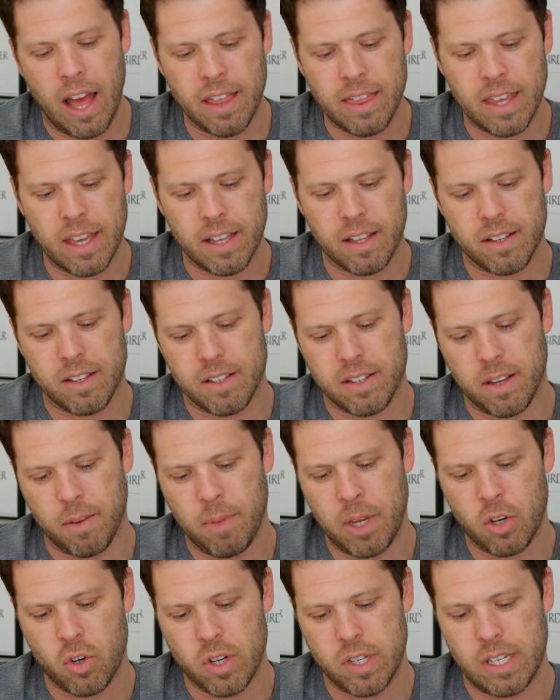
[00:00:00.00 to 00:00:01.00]
think
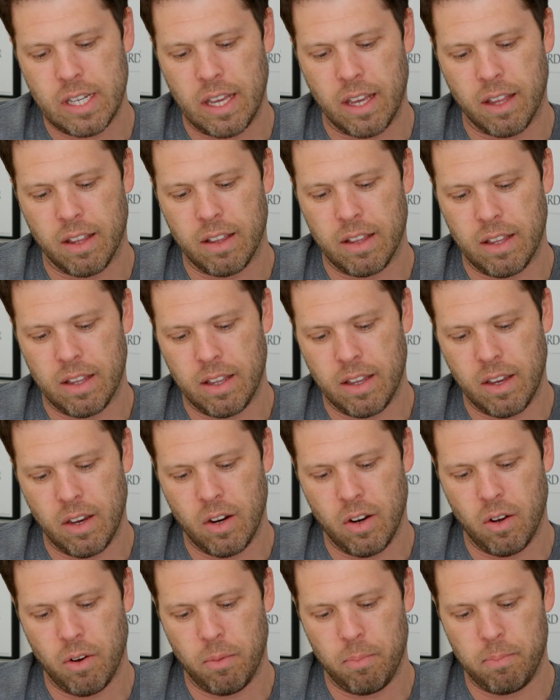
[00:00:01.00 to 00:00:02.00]
some interesting,
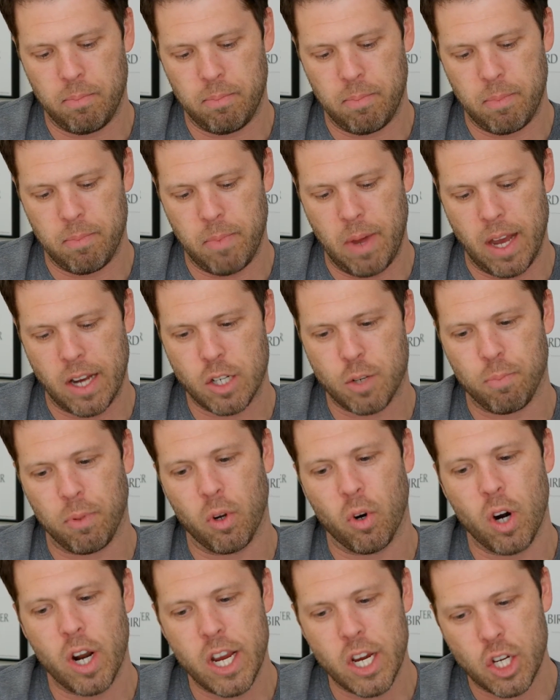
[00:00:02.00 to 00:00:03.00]

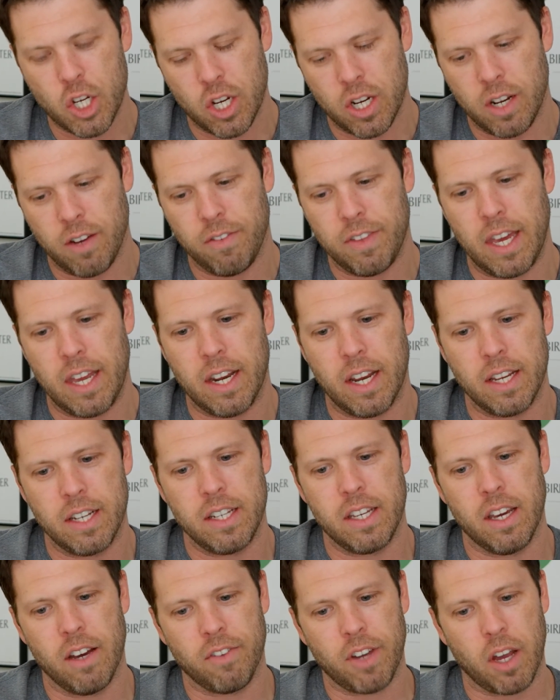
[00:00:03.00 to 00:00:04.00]
exploration of that
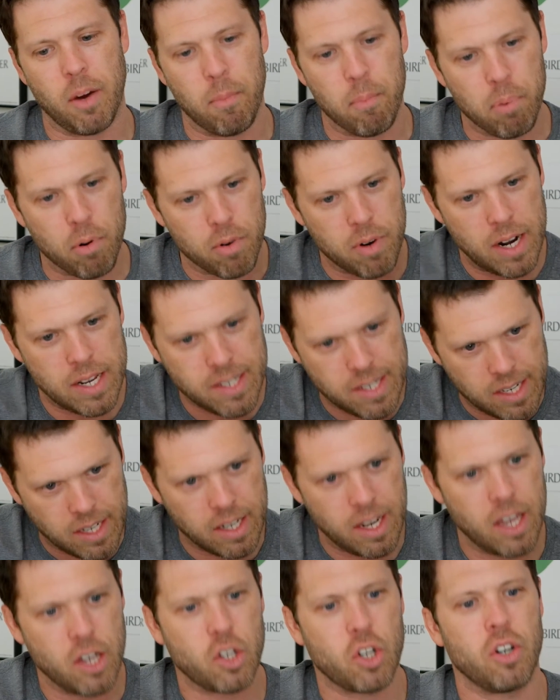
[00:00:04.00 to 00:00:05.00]
idea of
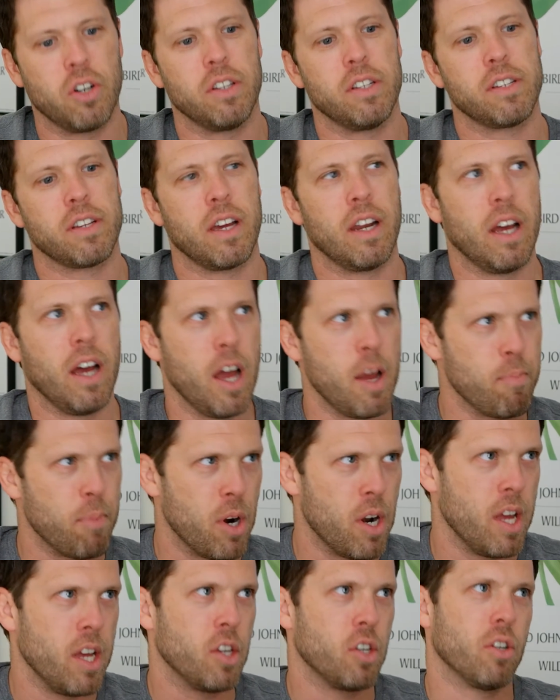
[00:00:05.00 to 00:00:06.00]
compressing nature, this kind of
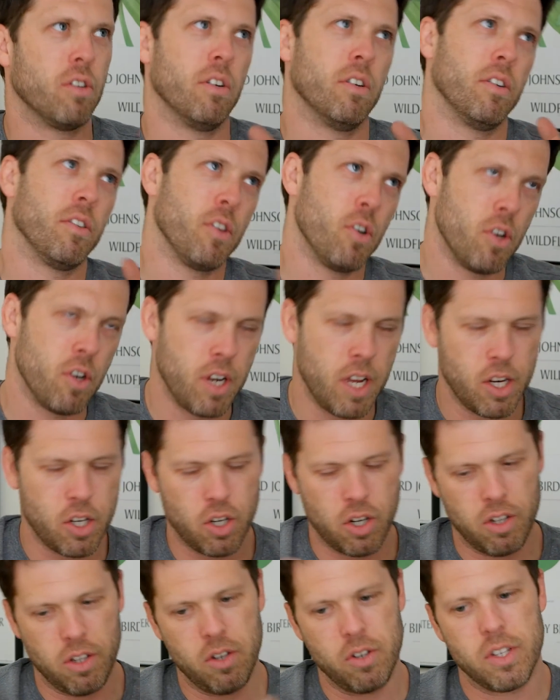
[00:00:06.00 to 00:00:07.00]
hyper nature or third
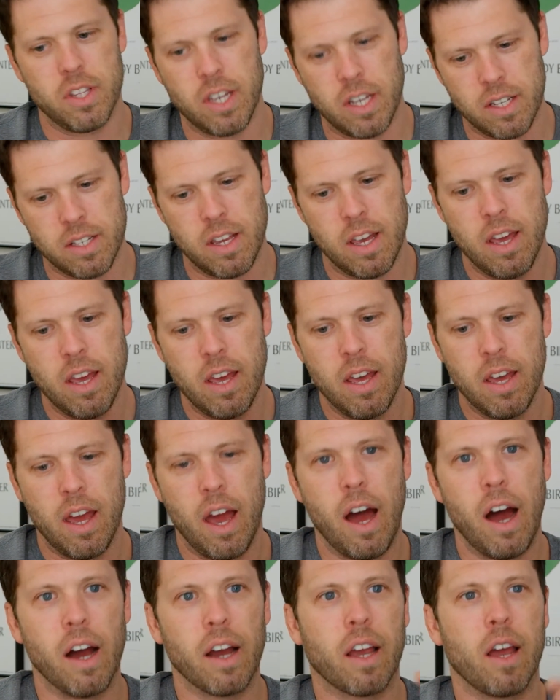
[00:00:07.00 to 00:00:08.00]
nature and those things,
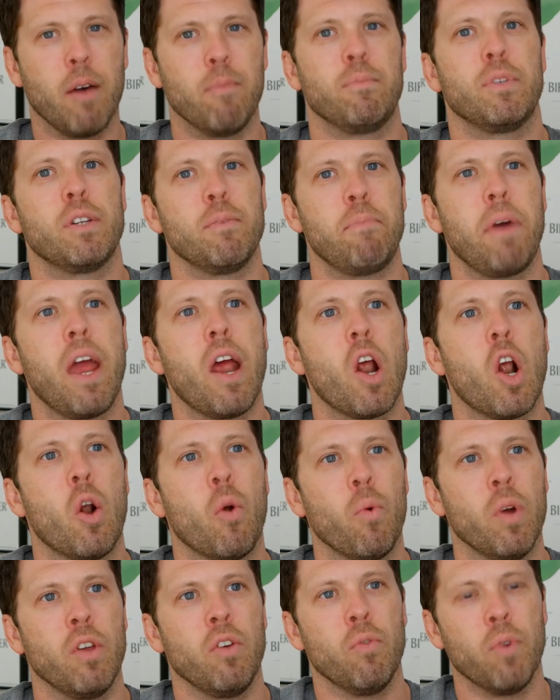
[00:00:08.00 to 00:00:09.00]
comes to bear
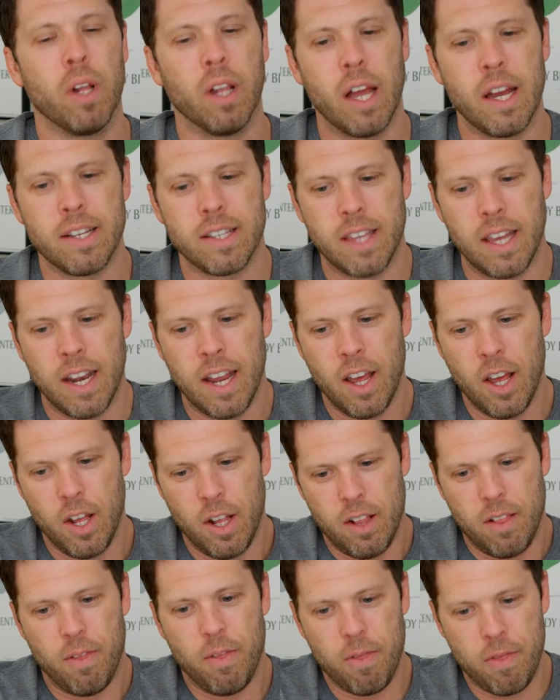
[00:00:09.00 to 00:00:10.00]
when you realize
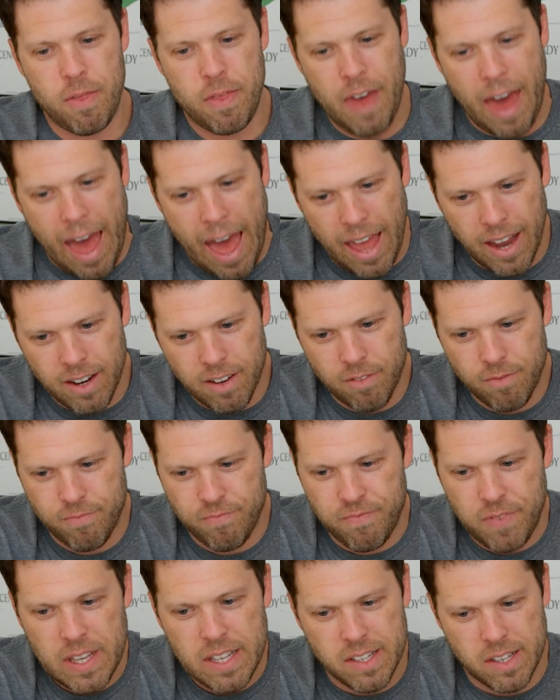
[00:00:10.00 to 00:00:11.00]
that
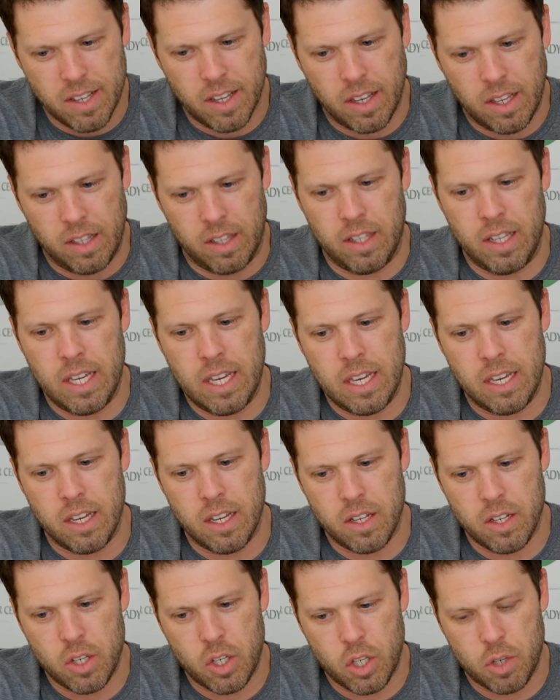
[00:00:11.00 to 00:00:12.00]

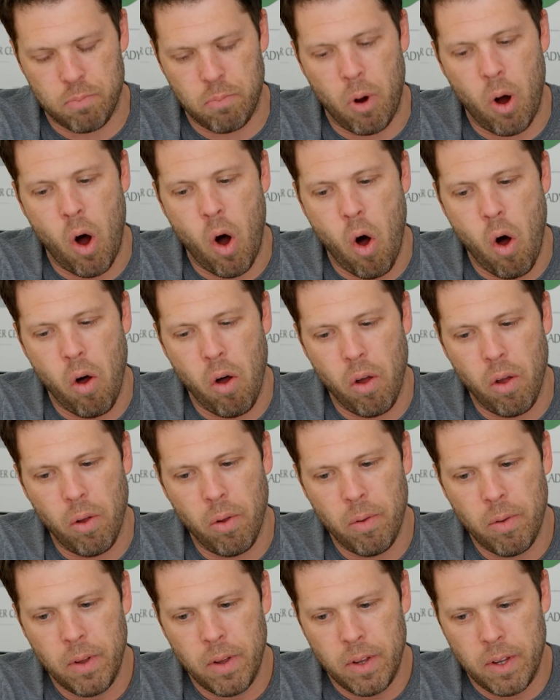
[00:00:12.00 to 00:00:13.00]
physically
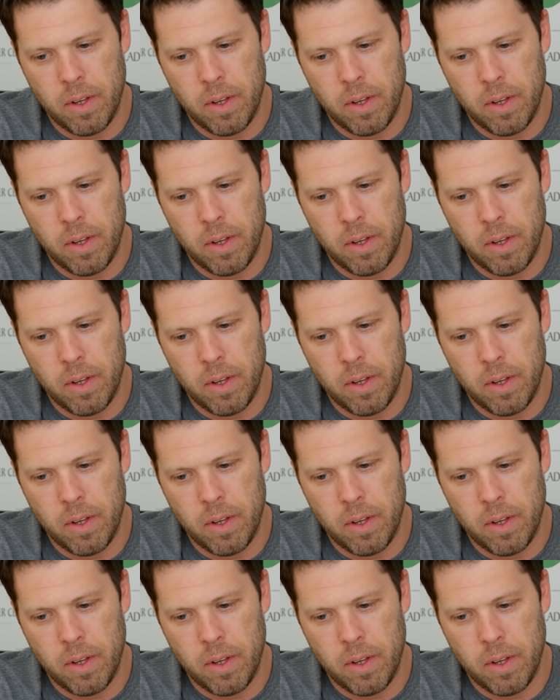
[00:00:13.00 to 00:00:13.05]
small,